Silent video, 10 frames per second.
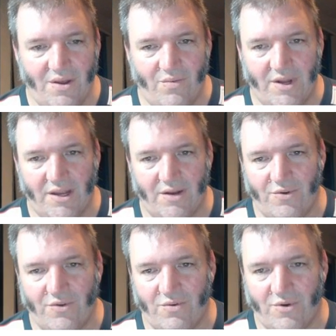When I get
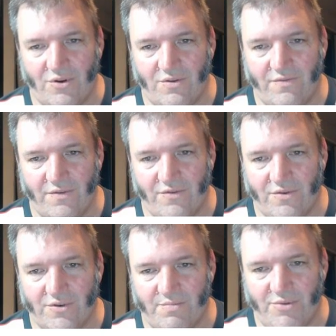root 12, of
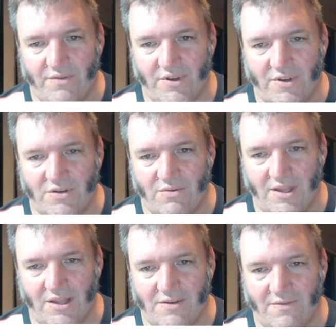course, perfect
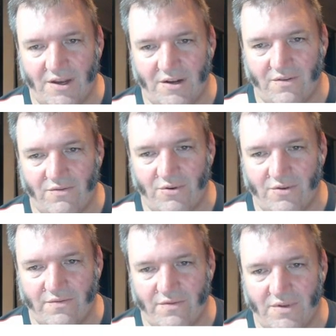square, that's a factor of
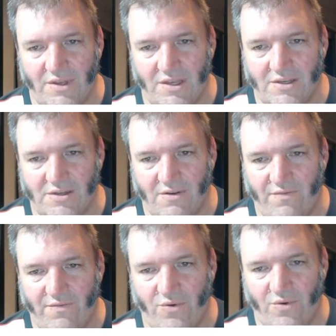12, is
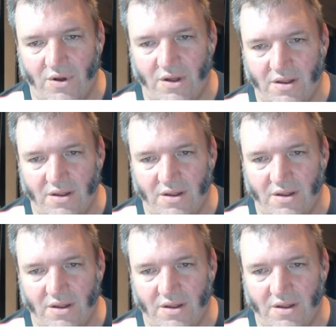4.